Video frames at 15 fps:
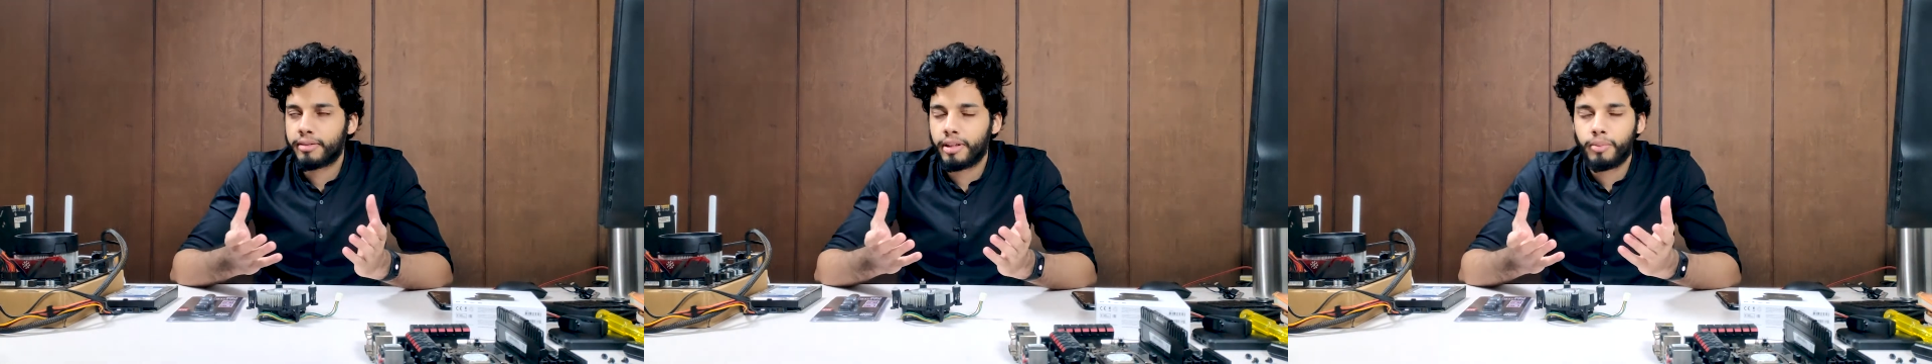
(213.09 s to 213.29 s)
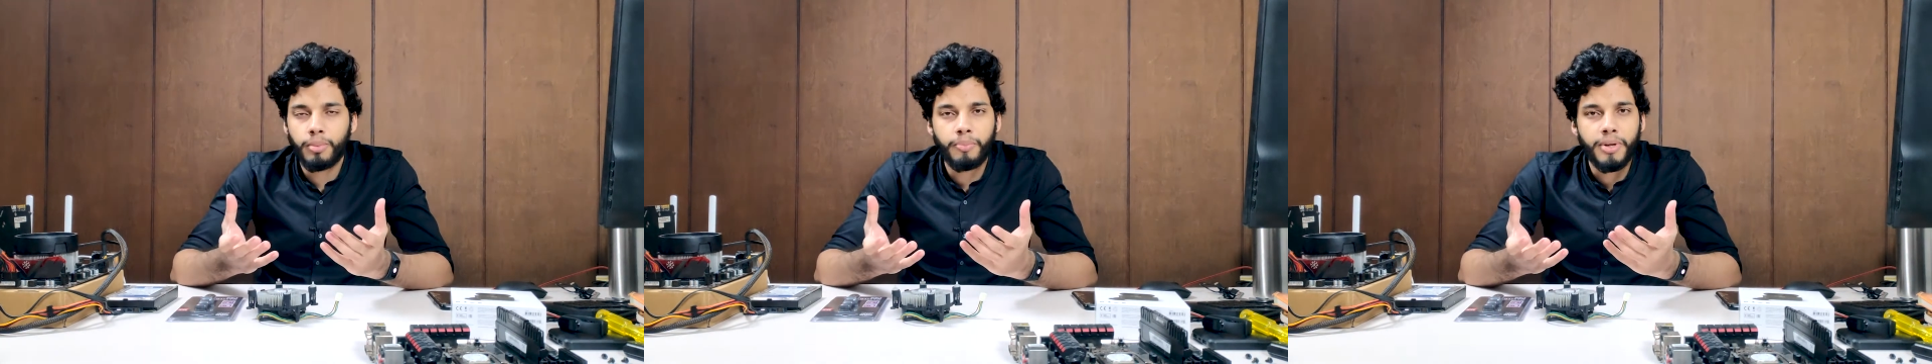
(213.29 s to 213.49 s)

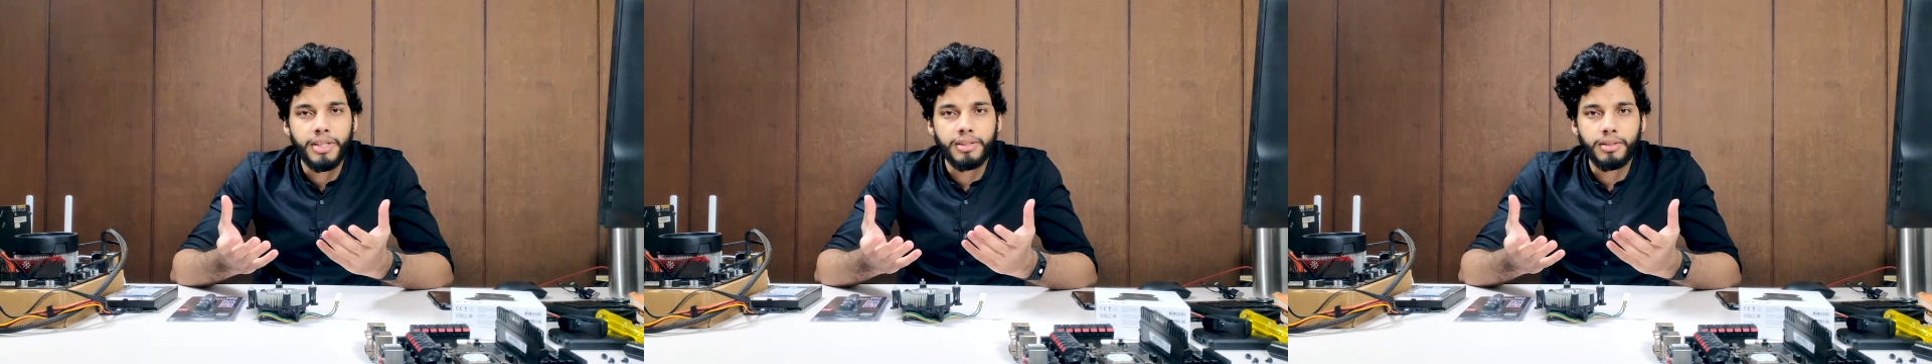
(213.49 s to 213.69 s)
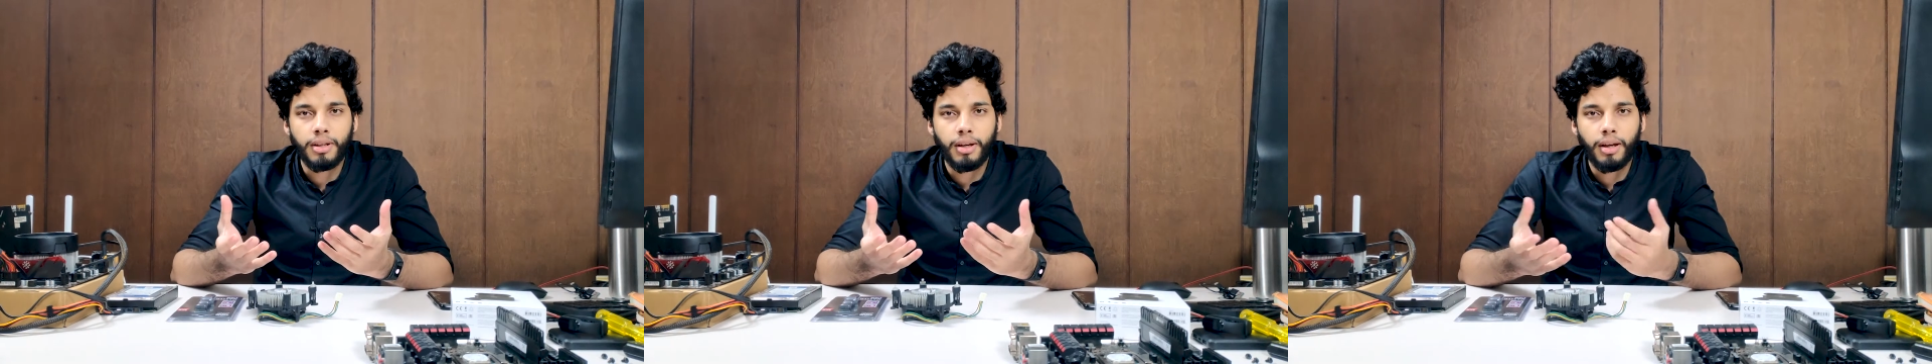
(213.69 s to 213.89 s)
thermal
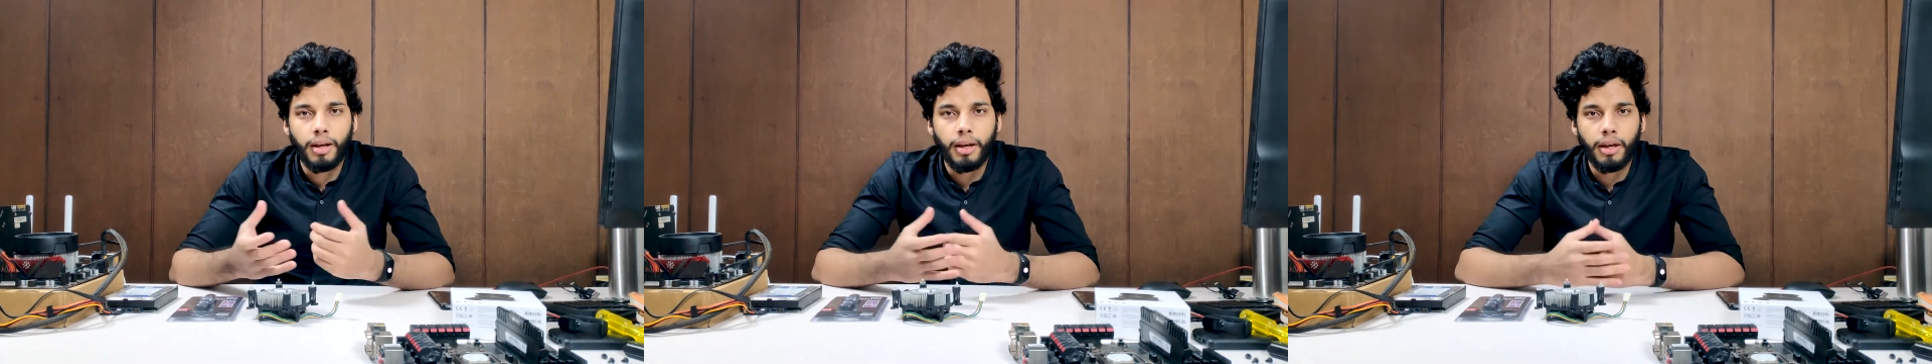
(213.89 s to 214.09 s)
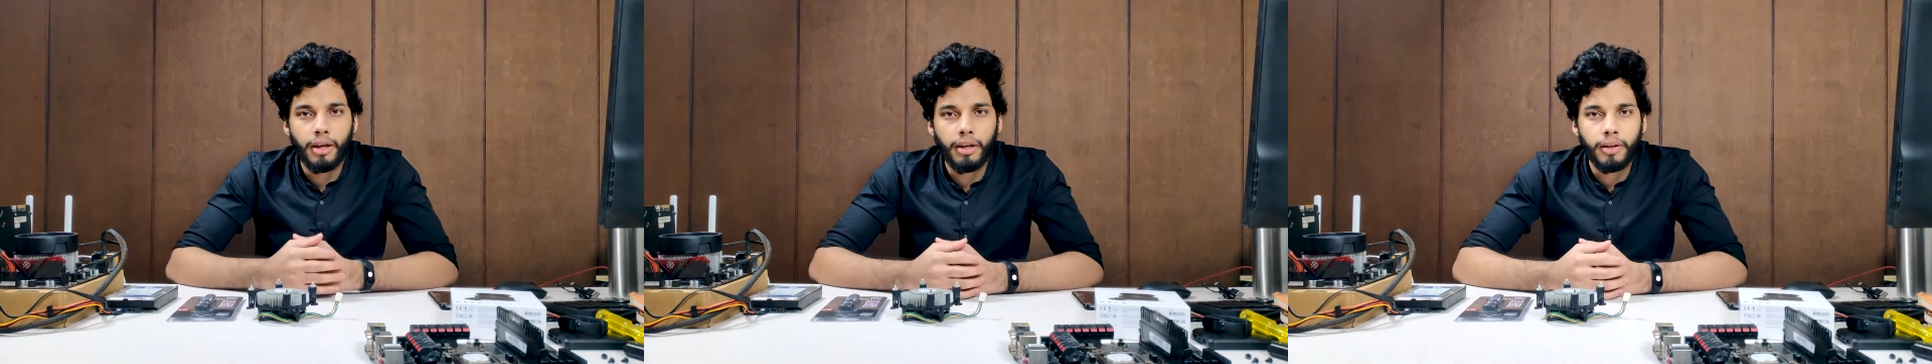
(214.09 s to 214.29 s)
paste
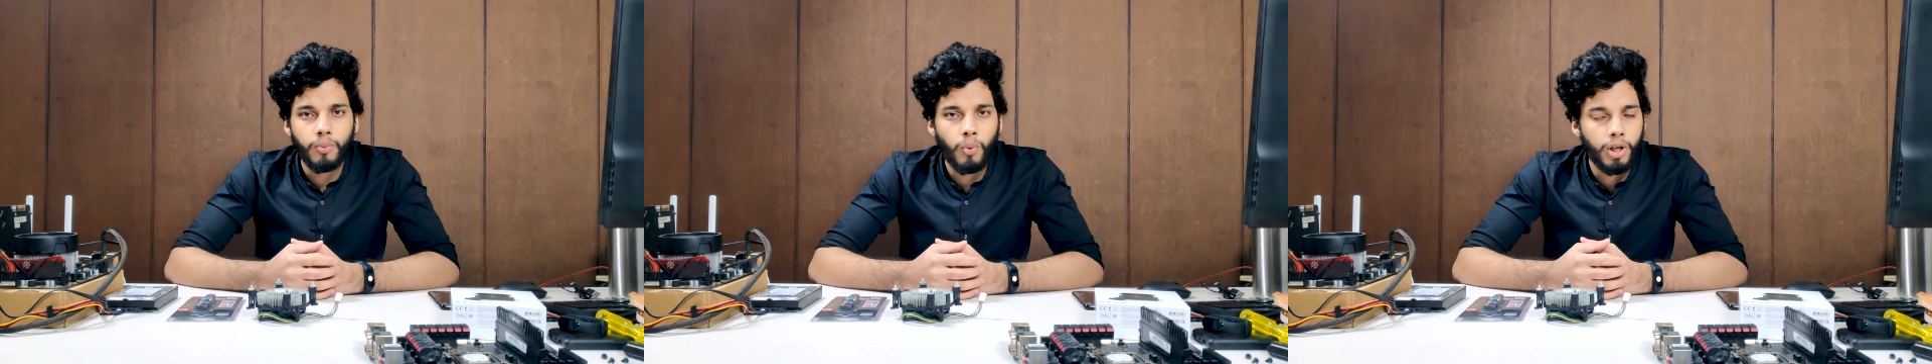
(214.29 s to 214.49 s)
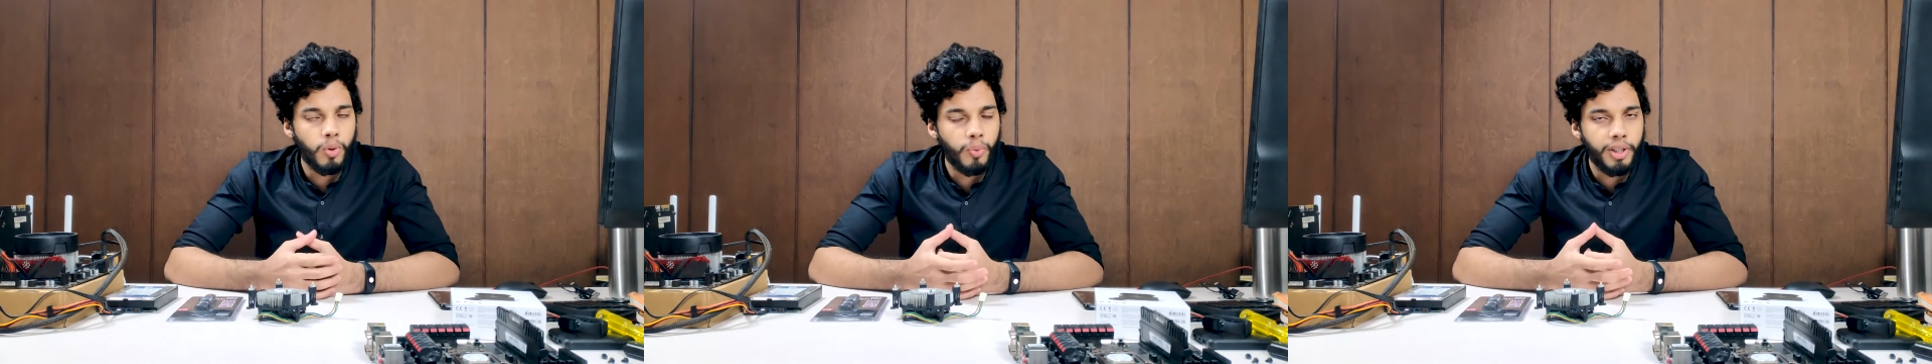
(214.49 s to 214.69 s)
and
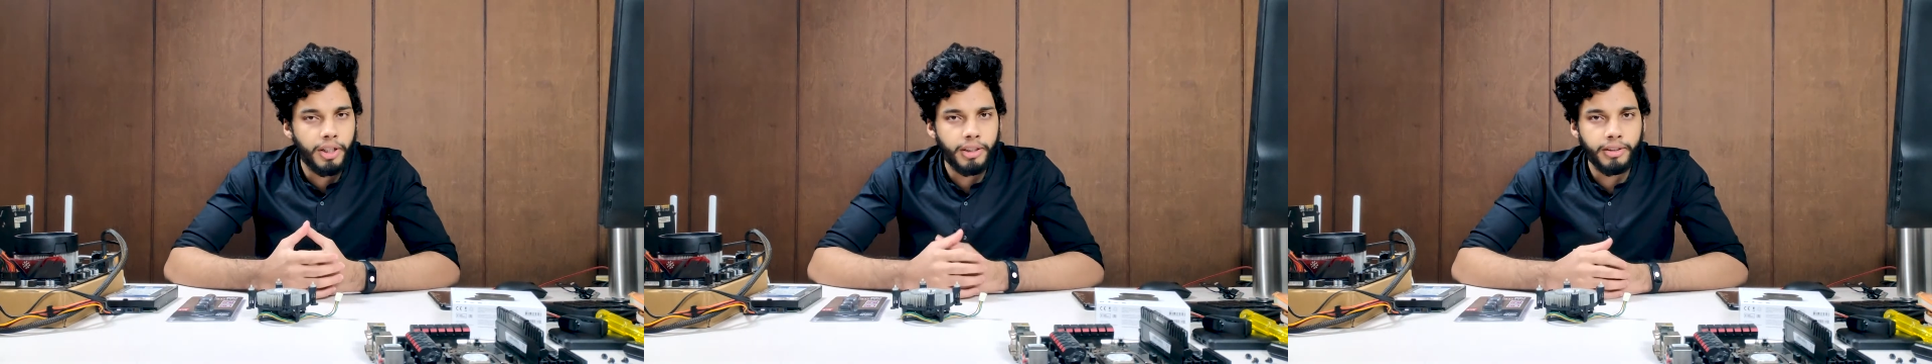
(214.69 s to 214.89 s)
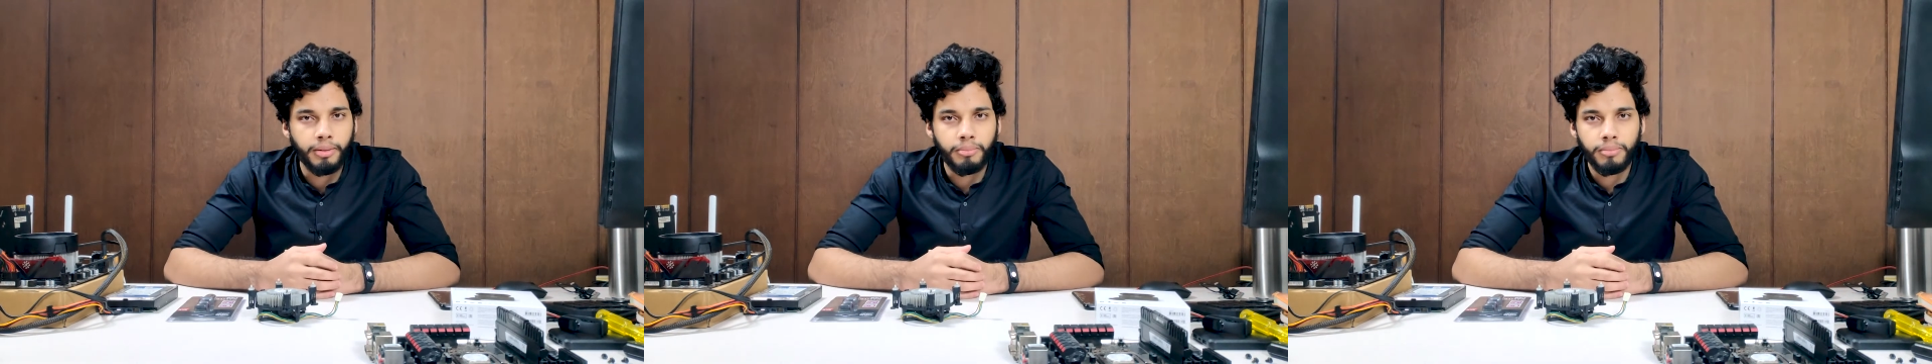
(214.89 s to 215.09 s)
why do we
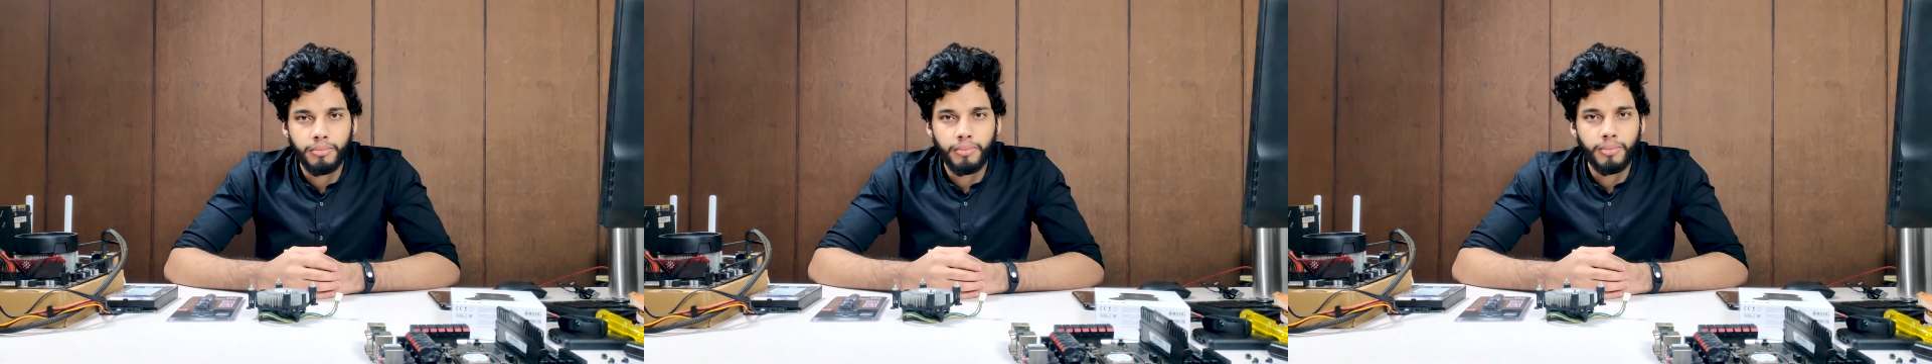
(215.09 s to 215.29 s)
need them.